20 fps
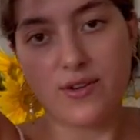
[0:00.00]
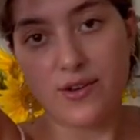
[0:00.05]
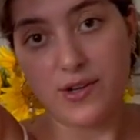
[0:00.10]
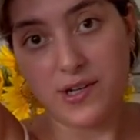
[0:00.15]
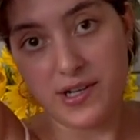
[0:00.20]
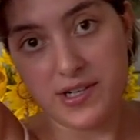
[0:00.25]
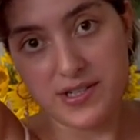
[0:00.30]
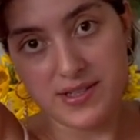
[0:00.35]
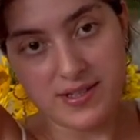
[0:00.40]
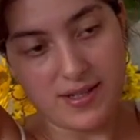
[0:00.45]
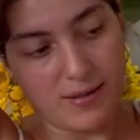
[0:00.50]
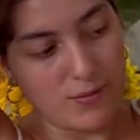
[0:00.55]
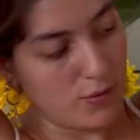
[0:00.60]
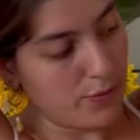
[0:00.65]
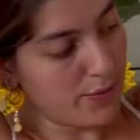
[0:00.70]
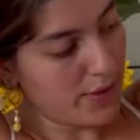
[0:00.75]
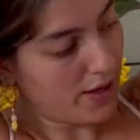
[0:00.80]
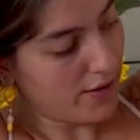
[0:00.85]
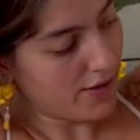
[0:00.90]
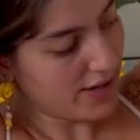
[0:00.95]
or summer
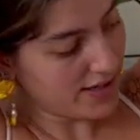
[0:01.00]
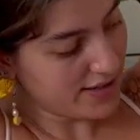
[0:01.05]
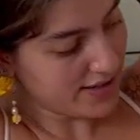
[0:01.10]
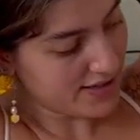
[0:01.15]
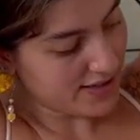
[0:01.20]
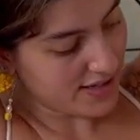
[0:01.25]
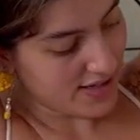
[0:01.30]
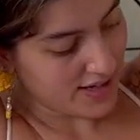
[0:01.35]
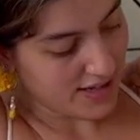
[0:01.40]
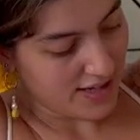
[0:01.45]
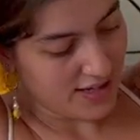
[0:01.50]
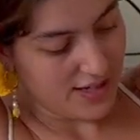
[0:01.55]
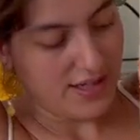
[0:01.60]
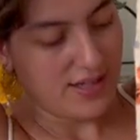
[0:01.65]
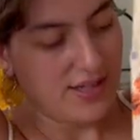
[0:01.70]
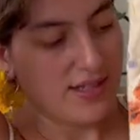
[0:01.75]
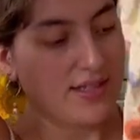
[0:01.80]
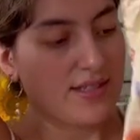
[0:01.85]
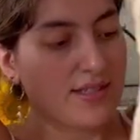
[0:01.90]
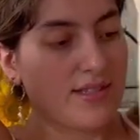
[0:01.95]
berries.
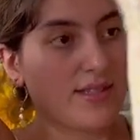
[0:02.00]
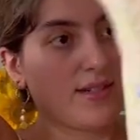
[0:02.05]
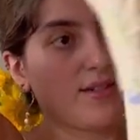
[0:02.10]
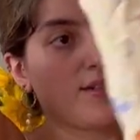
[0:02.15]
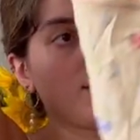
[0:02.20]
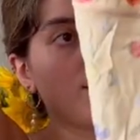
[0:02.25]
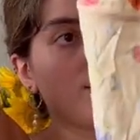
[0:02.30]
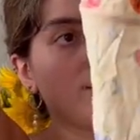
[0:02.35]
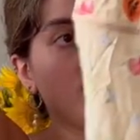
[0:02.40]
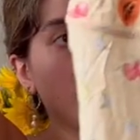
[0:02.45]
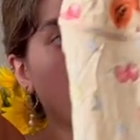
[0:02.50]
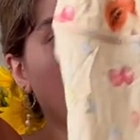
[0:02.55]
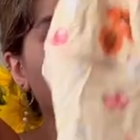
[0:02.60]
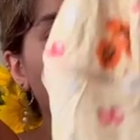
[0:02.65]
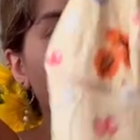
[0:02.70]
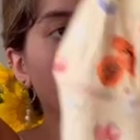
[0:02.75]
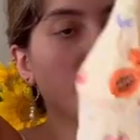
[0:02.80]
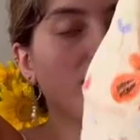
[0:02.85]
So, but